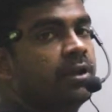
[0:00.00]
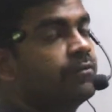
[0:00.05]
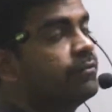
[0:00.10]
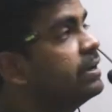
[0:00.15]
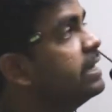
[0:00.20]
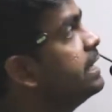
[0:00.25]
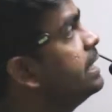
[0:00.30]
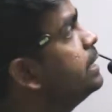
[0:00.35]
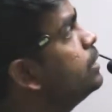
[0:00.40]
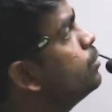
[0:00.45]

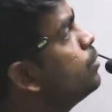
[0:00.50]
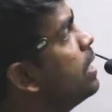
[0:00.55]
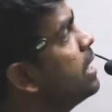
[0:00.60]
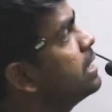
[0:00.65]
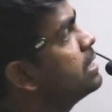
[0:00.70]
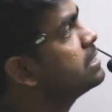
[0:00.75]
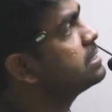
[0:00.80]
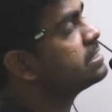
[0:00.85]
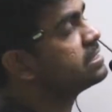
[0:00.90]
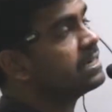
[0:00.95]
we need to
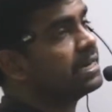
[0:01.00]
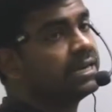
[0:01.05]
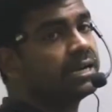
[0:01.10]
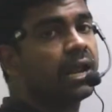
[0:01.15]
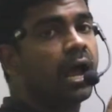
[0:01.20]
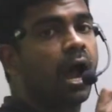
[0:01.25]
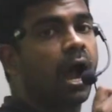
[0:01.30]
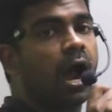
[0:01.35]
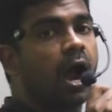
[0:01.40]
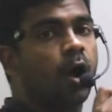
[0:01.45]

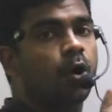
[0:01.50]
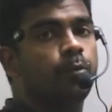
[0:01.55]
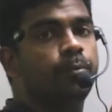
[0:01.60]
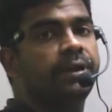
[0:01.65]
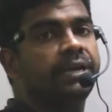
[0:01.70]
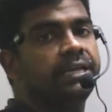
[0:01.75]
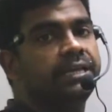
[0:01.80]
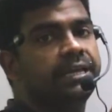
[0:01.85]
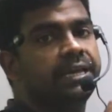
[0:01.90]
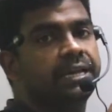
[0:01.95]
understand how
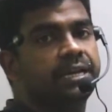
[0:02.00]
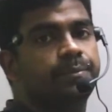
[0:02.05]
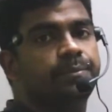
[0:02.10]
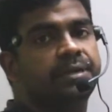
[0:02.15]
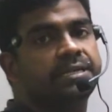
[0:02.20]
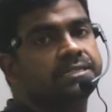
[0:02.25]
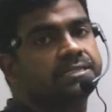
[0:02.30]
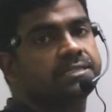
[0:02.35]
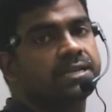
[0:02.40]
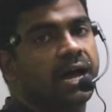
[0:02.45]
many
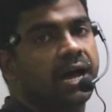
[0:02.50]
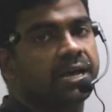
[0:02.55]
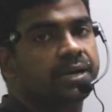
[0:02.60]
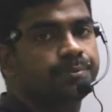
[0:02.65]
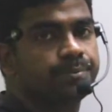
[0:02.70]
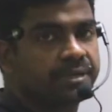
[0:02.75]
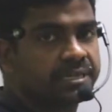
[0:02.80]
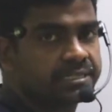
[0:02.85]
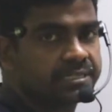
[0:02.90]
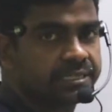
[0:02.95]
elements
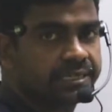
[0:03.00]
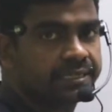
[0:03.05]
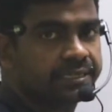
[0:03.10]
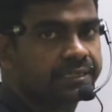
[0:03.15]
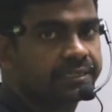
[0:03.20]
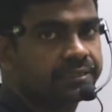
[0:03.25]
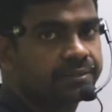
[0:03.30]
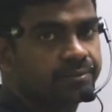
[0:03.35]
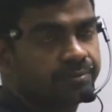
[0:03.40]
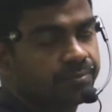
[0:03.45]
are present.